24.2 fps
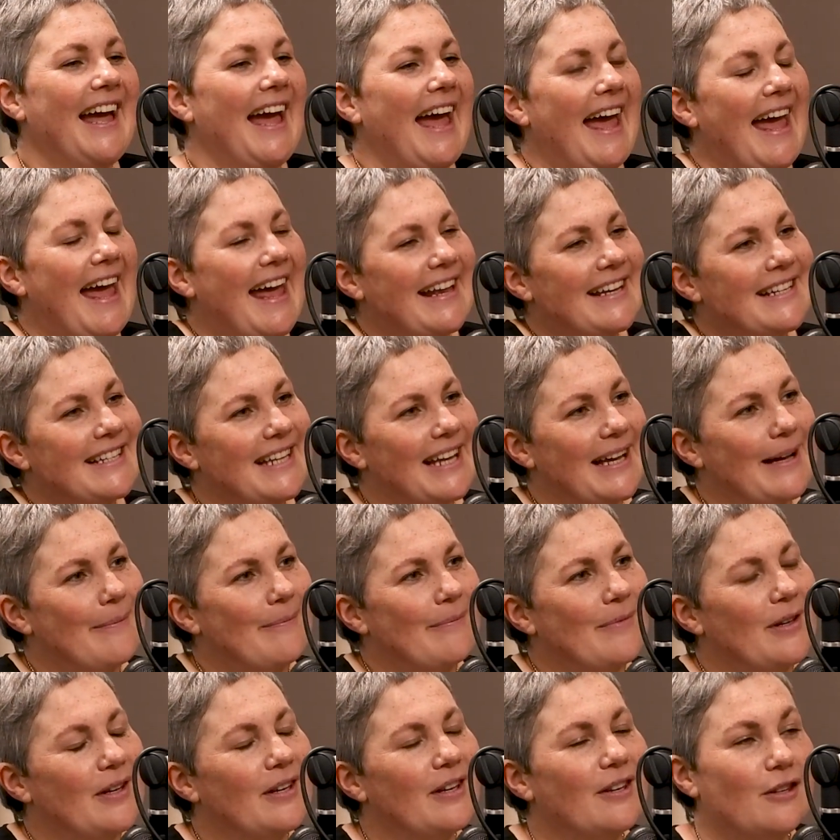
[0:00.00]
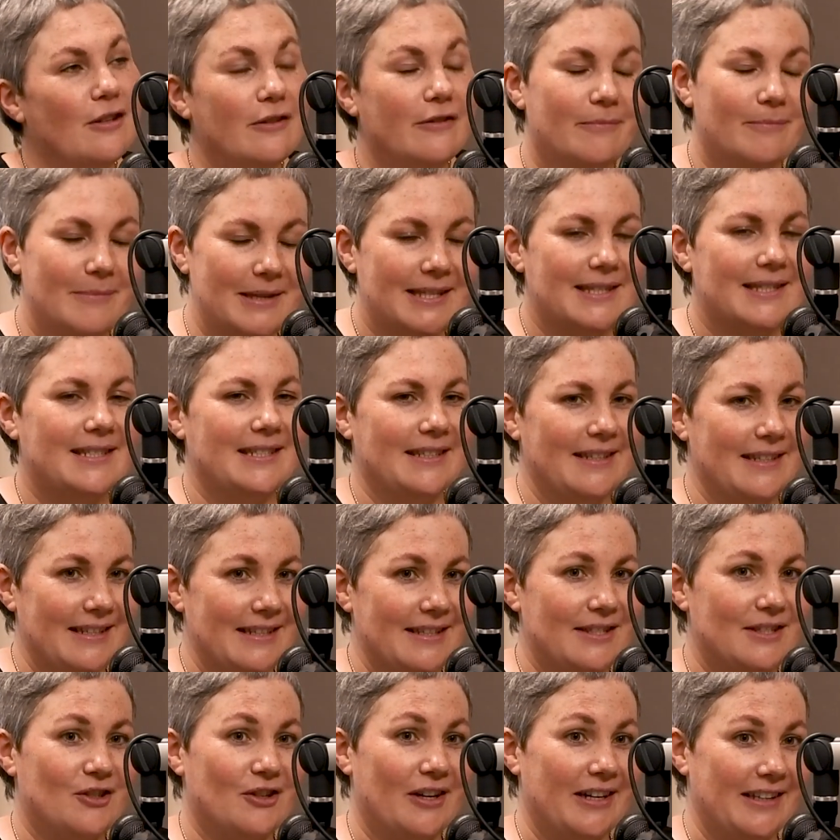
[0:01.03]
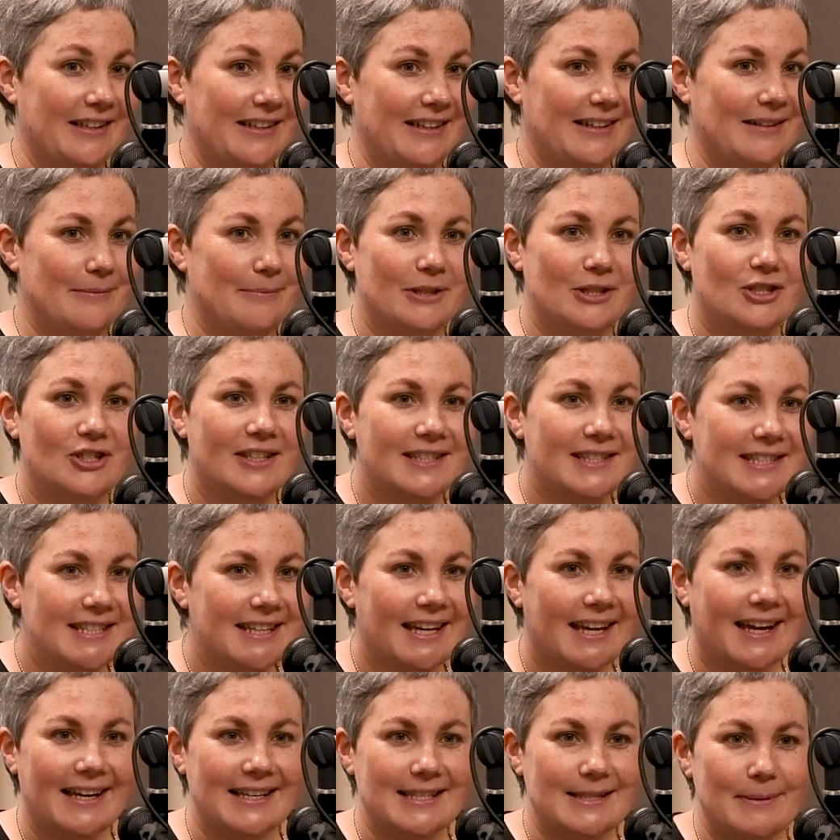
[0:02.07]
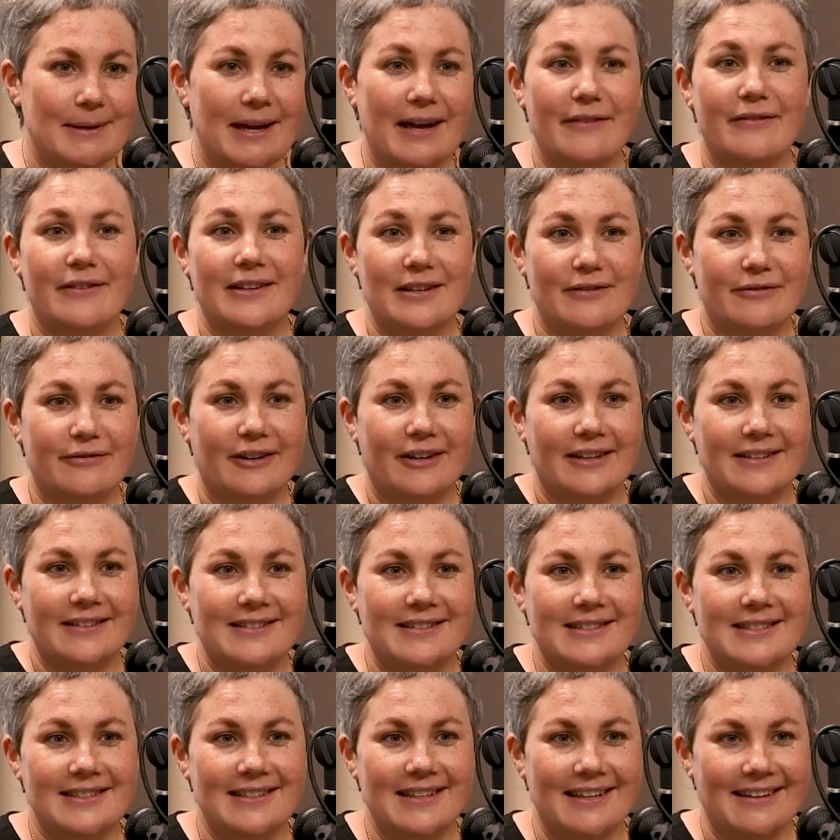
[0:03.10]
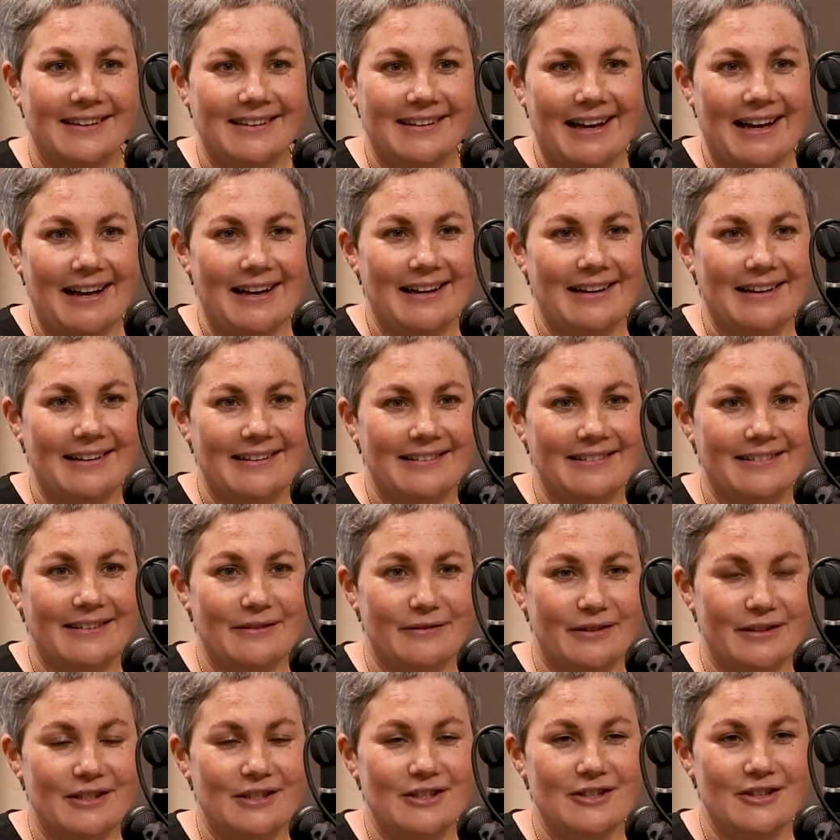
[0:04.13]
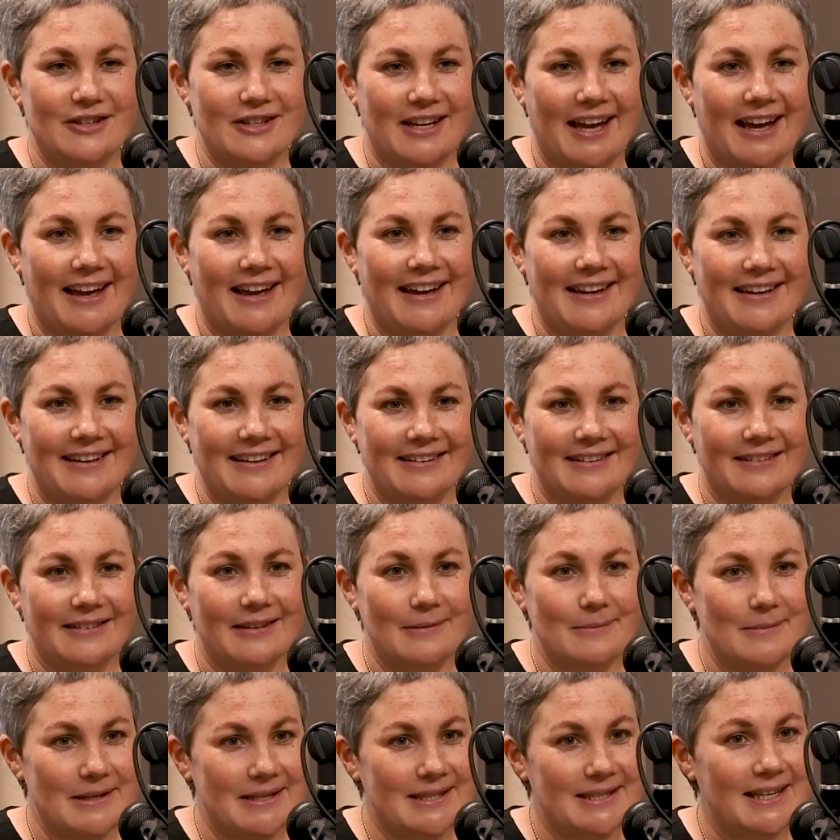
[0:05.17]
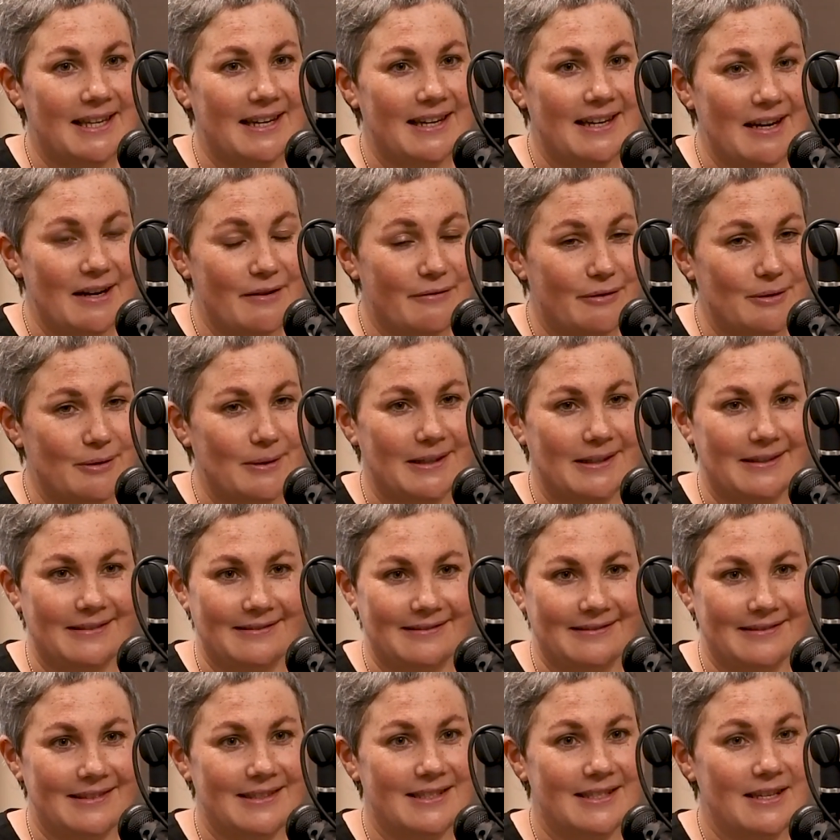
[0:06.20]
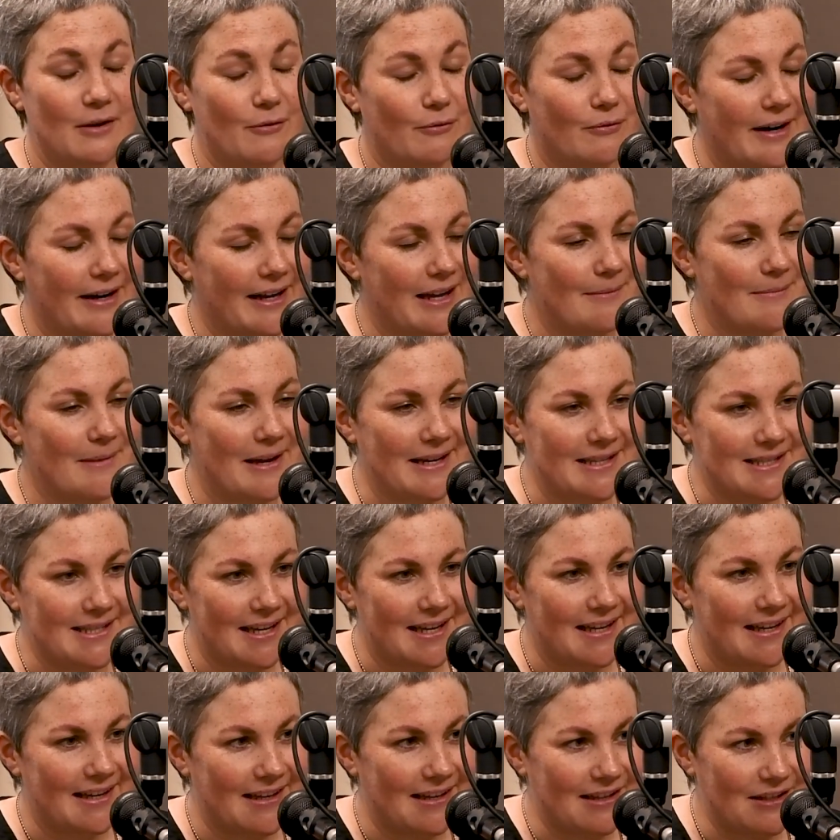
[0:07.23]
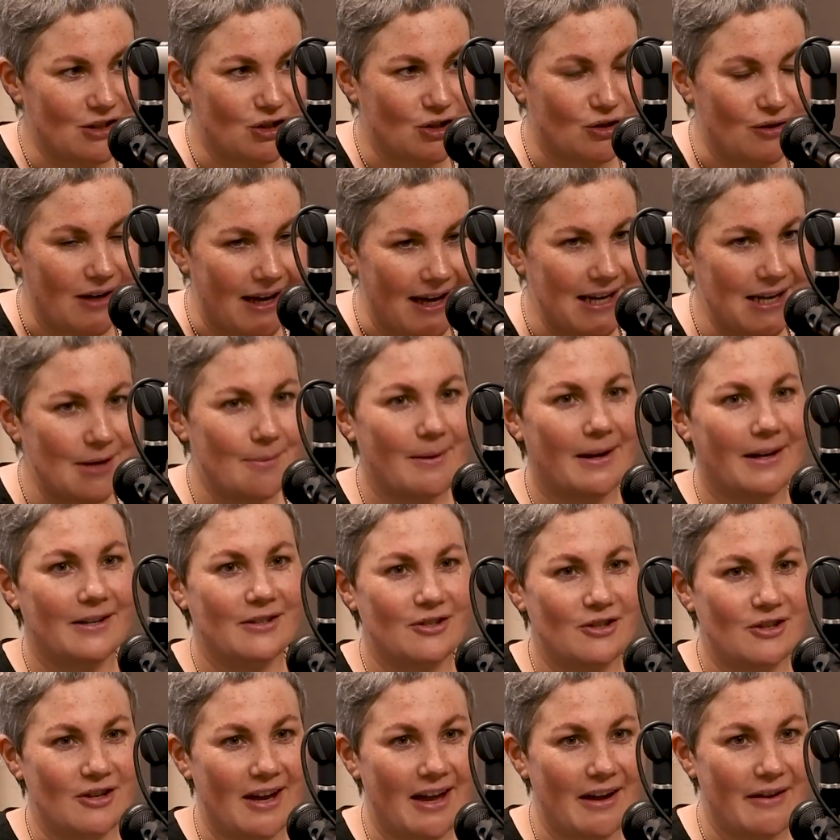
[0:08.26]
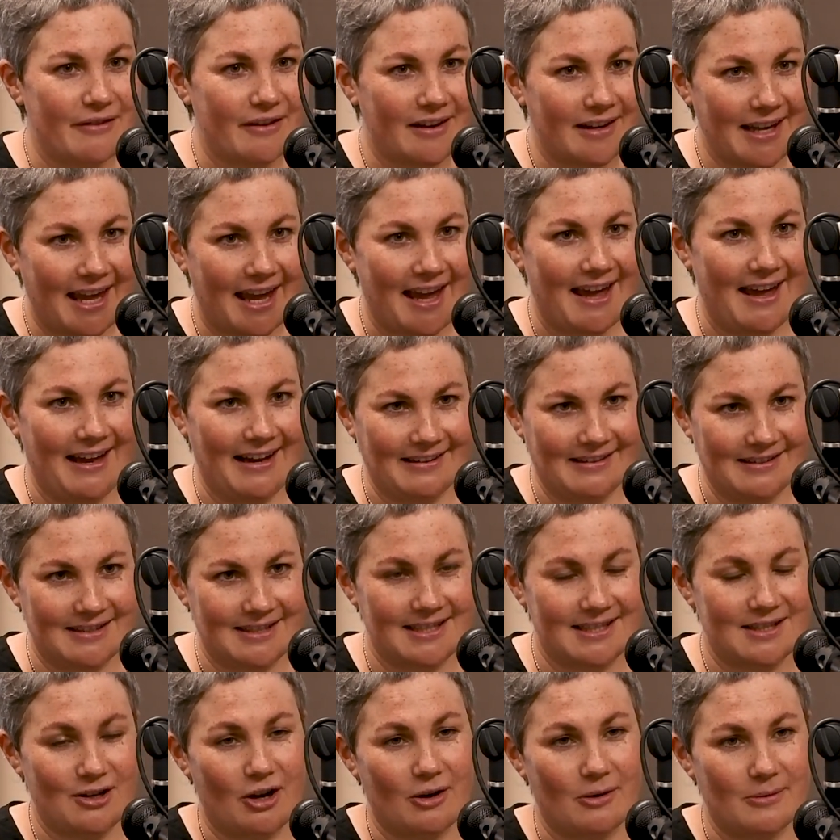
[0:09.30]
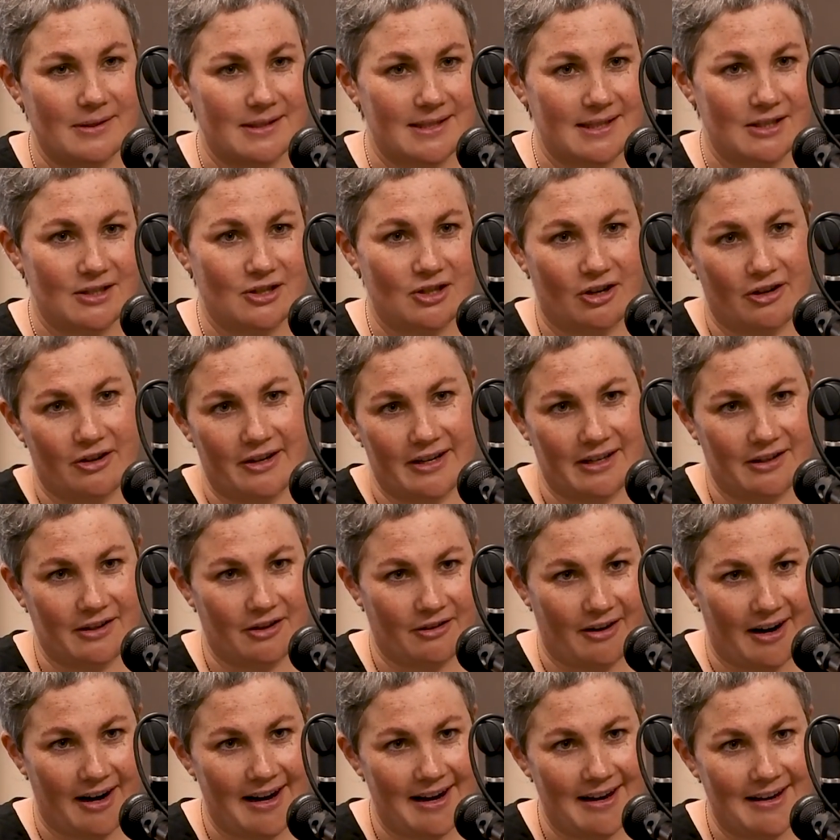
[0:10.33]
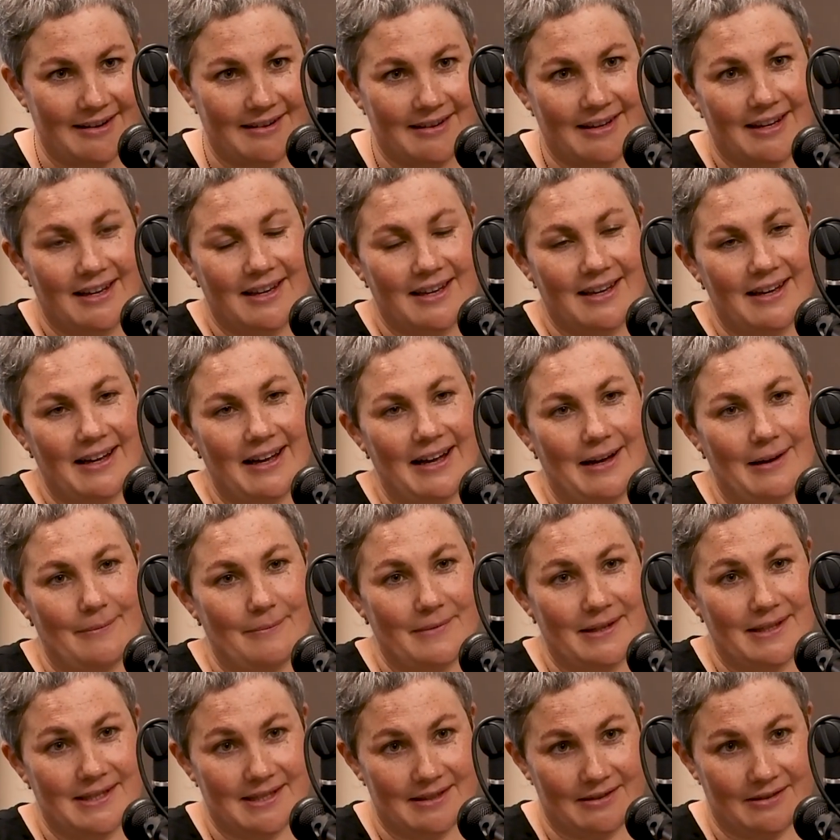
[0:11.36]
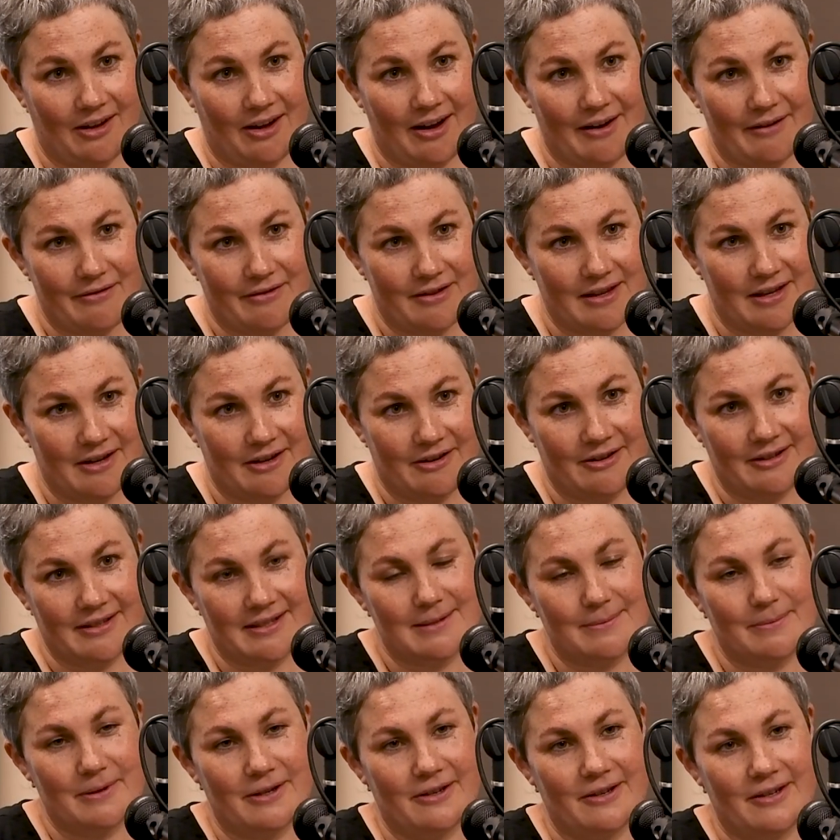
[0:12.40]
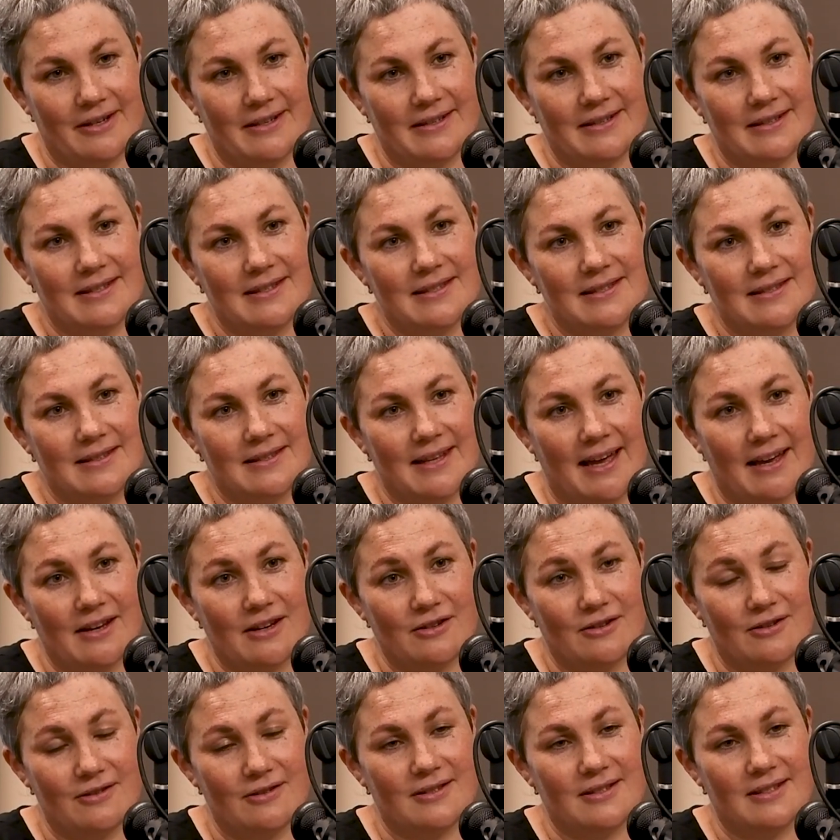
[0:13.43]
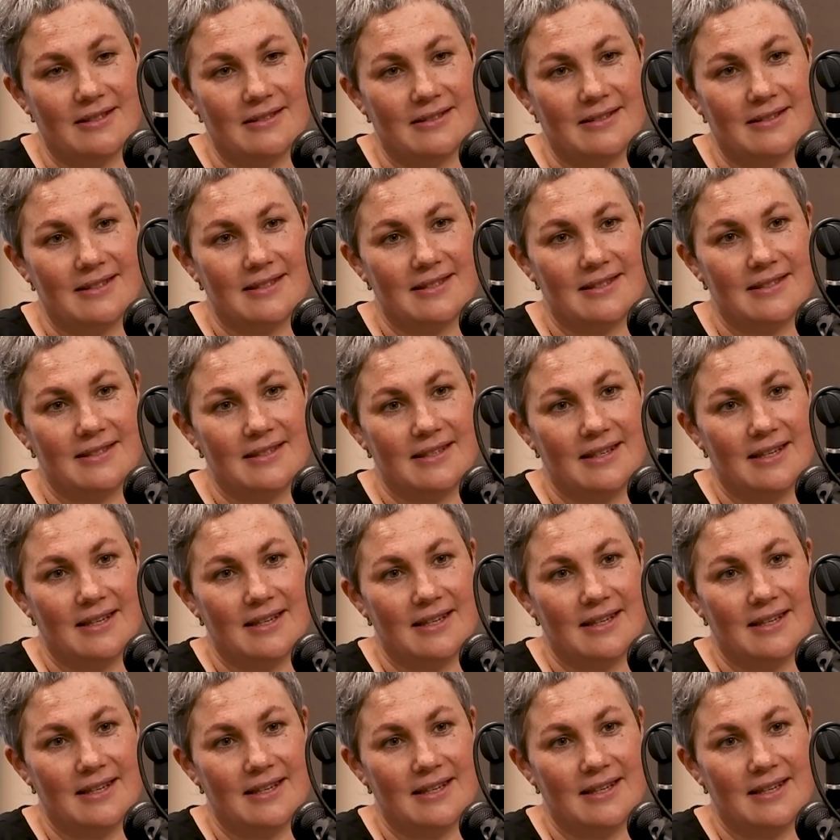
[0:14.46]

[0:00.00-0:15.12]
And you've missed it in Australia, but just in case we have any friends that live in the UK, I'm going to say everyone recommend to anyone you ever can to go and see Dorian Gray. It's a live theatre experience that uses